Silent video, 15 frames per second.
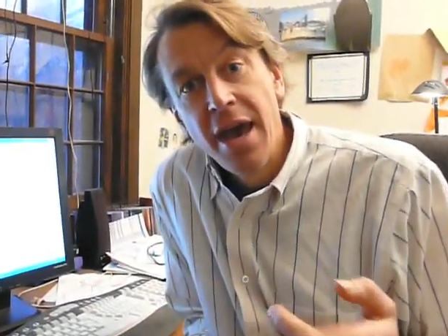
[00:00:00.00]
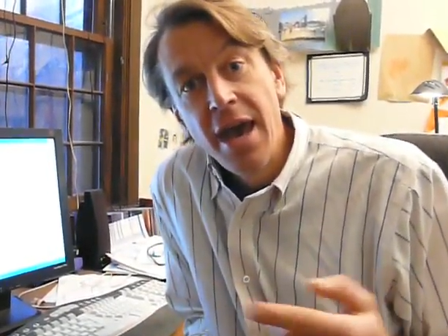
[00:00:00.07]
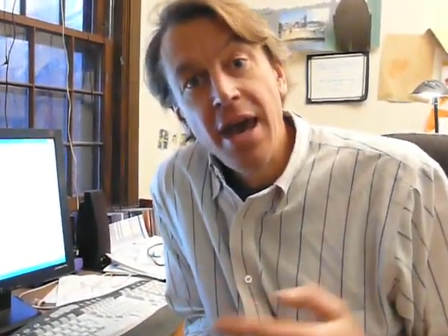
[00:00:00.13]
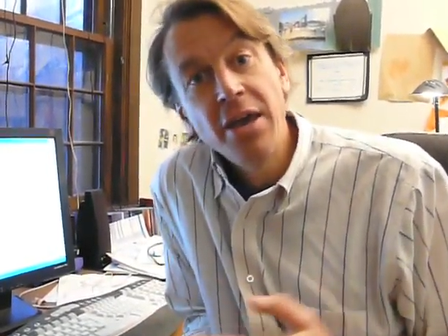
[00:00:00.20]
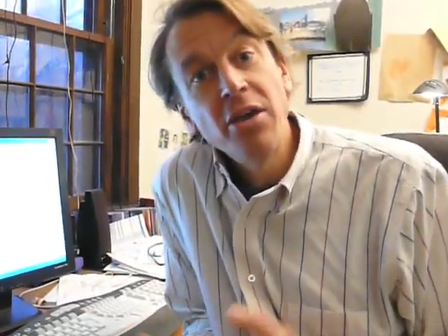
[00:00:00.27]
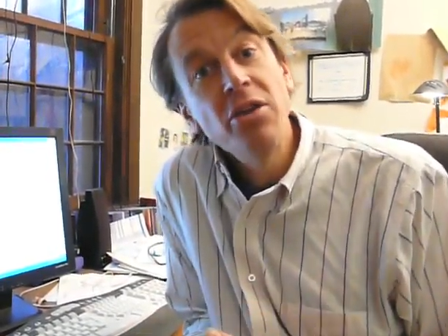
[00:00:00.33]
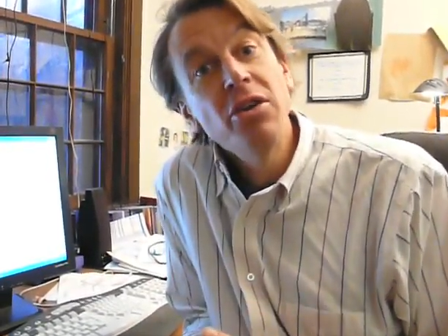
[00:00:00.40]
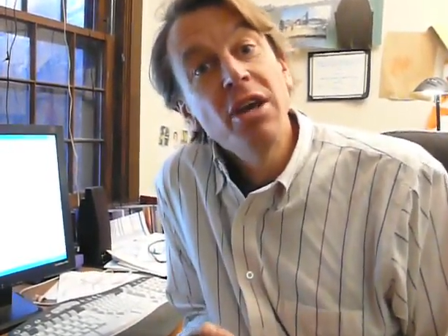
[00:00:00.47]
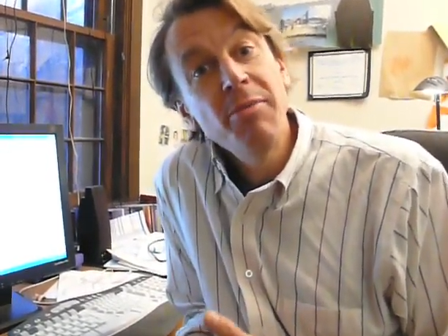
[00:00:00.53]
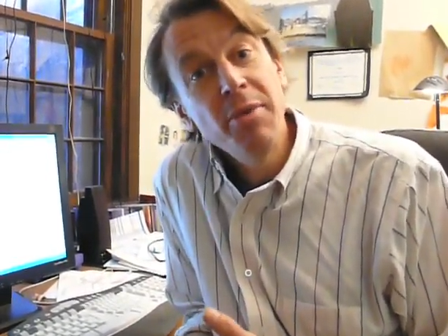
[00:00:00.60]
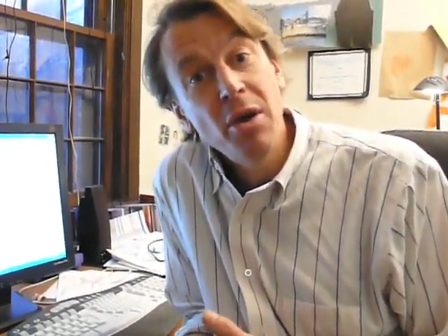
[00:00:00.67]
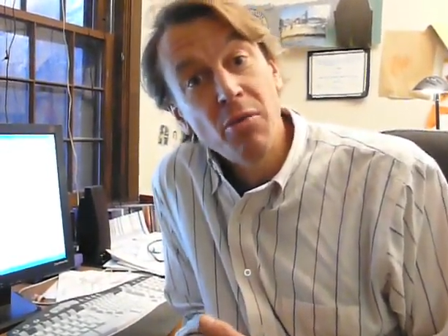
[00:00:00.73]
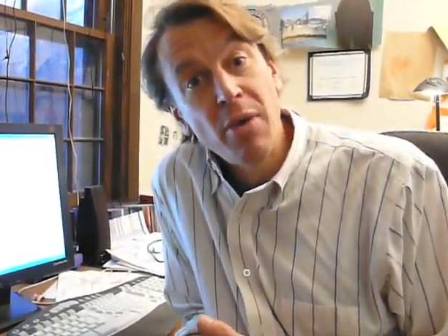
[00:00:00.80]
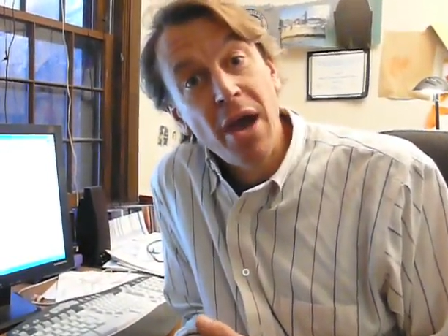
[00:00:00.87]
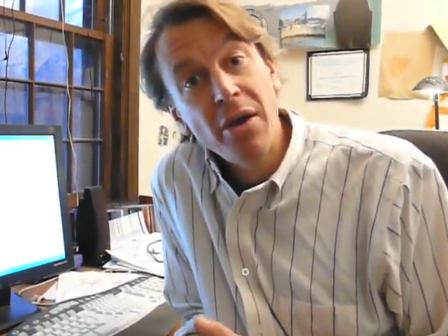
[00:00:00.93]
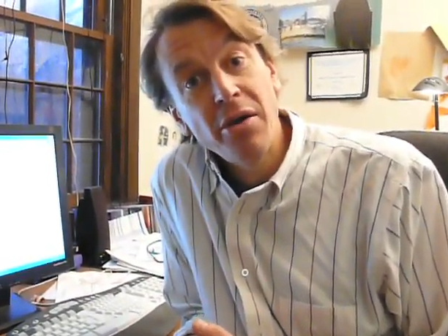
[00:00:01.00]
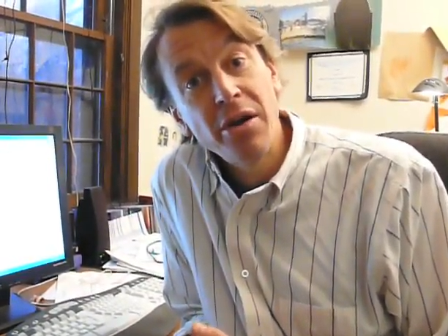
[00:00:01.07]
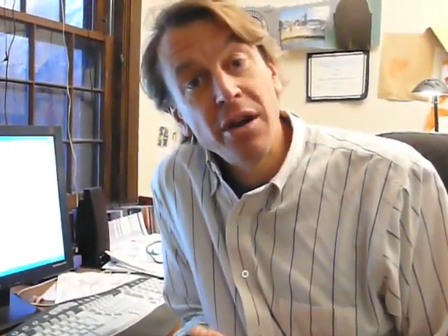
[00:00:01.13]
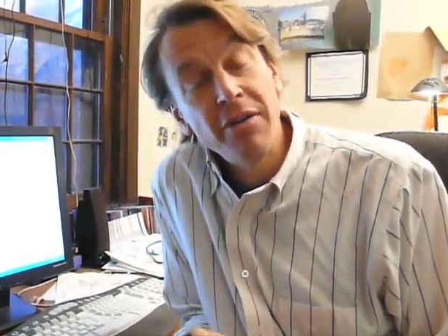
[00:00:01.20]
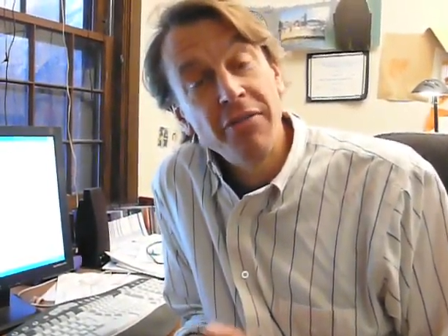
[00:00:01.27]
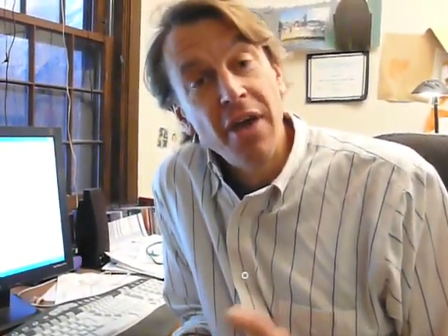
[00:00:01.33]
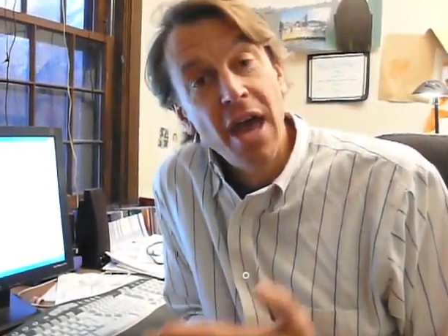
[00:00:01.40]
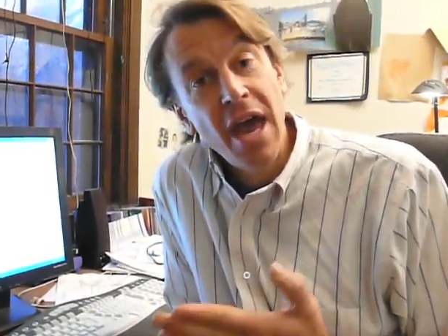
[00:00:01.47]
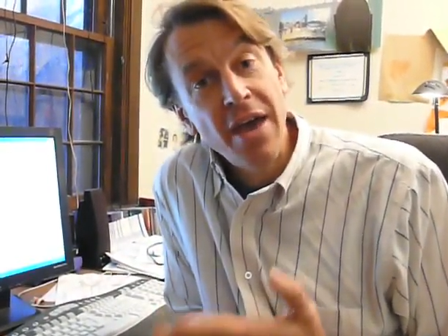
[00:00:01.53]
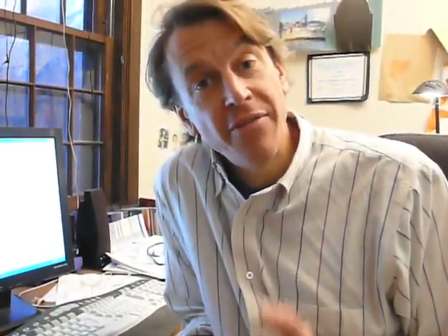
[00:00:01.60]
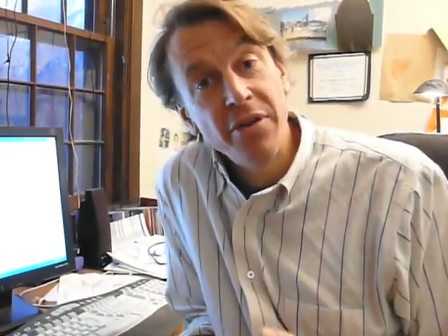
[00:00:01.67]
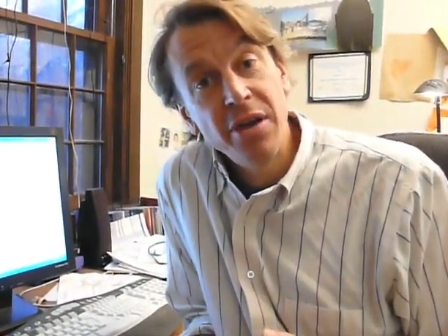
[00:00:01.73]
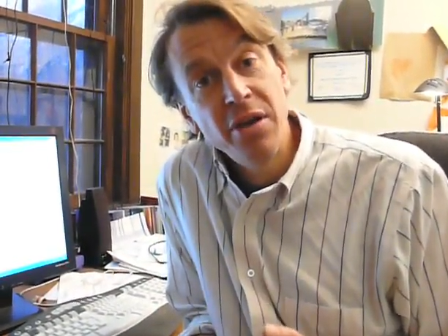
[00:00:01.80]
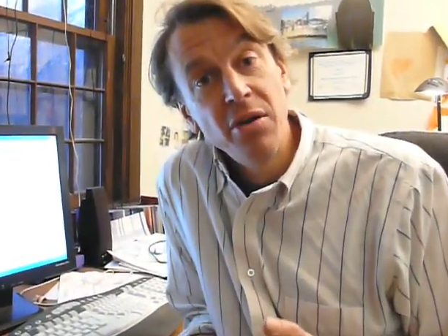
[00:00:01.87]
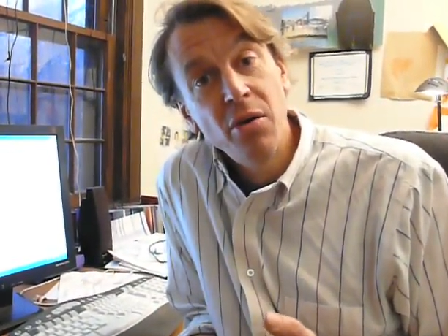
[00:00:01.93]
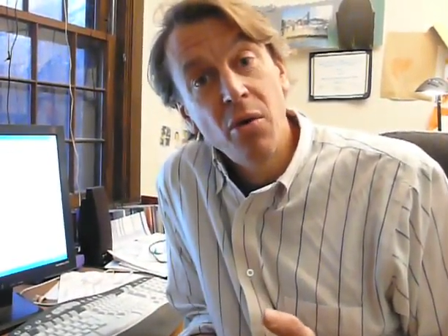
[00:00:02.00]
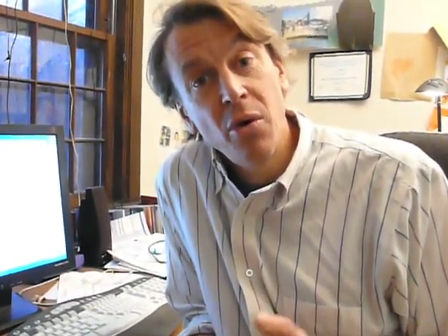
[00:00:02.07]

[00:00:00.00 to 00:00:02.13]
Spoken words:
hey, can you give me a record of every